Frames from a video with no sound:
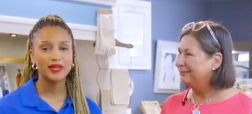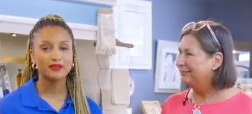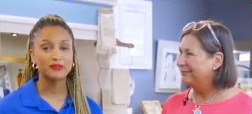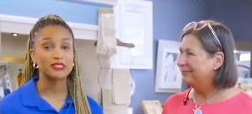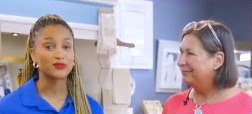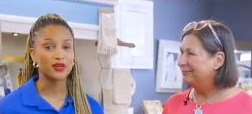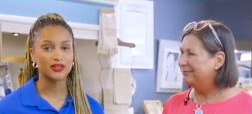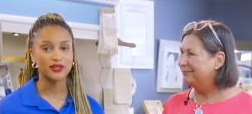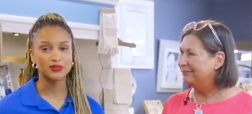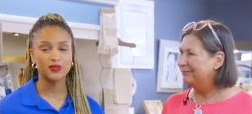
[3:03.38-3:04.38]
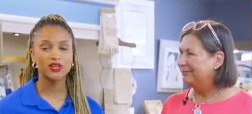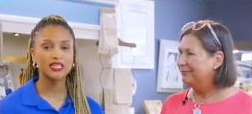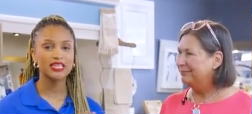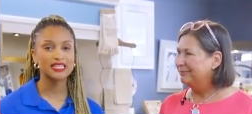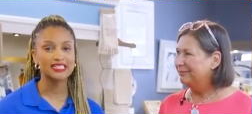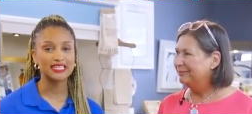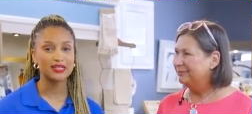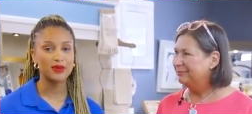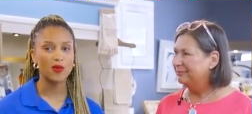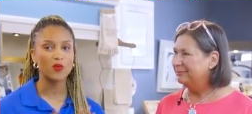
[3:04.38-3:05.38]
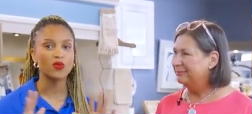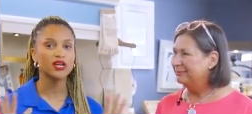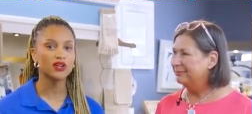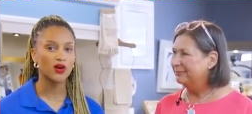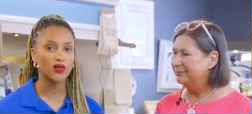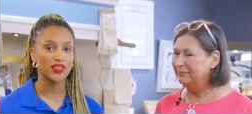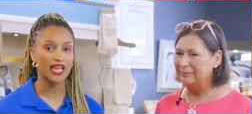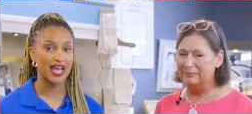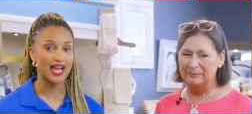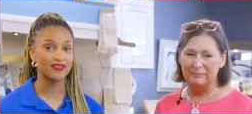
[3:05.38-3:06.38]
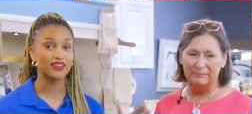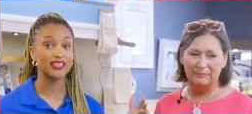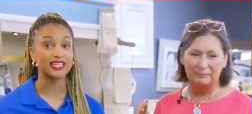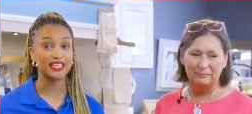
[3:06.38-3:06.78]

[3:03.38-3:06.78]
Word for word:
Speaker 1: I'm here with Miss Rhonda who's gonna let us in about what all they have in the